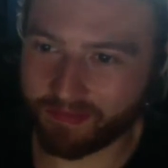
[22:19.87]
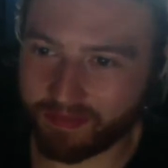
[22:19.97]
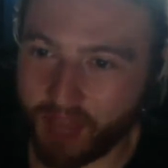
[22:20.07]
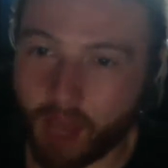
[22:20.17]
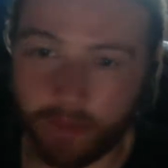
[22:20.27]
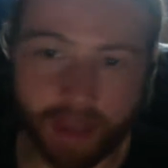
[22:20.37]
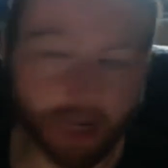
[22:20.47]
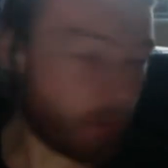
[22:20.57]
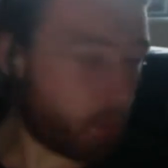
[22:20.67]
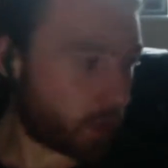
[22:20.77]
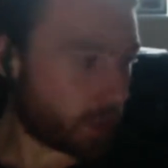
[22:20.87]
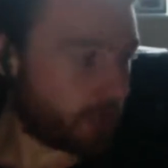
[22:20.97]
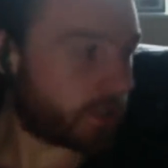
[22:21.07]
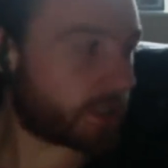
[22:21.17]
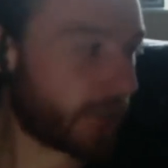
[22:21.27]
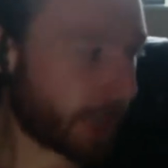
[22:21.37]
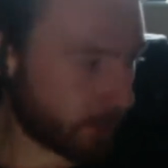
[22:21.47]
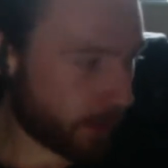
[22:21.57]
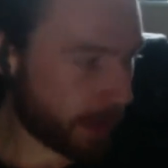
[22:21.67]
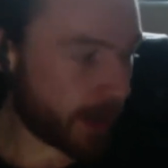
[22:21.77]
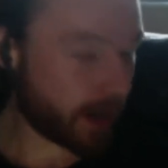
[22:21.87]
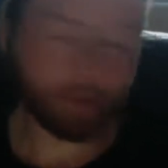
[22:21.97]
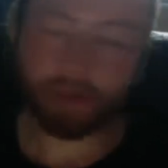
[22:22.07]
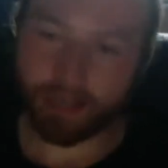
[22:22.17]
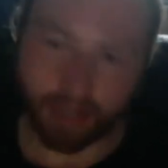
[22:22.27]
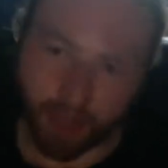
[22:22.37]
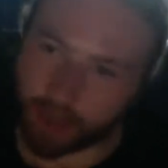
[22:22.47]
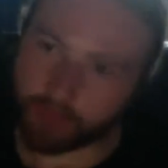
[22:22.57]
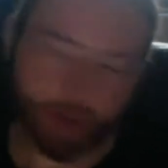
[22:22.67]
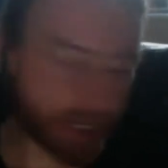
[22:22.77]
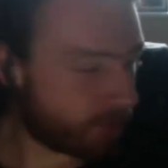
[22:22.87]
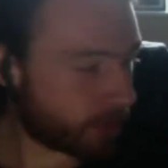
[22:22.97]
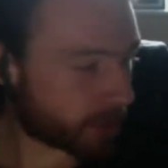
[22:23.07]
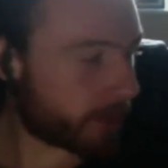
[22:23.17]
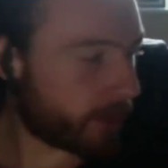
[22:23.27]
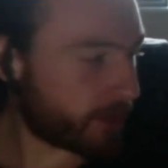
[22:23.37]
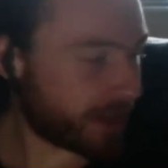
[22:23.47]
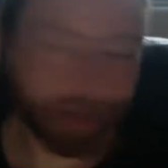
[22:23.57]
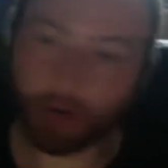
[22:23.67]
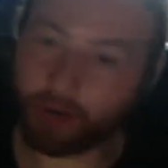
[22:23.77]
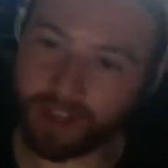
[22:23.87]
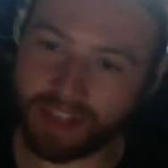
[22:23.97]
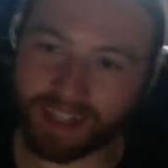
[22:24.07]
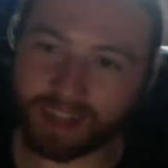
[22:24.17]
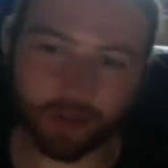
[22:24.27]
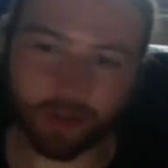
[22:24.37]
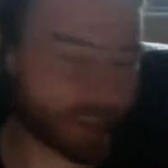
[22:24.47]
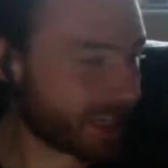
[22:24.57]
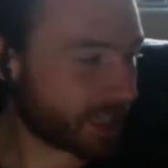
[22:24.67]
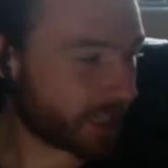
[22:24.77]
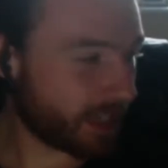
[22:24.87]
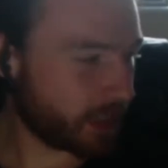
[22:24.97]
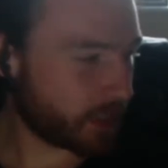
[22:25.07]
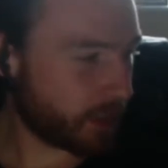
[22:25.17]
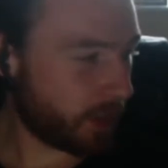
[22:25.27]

I mean, I would love to see it where, I mean, it really fucks me off that he didn't call this A Clash of Kings, but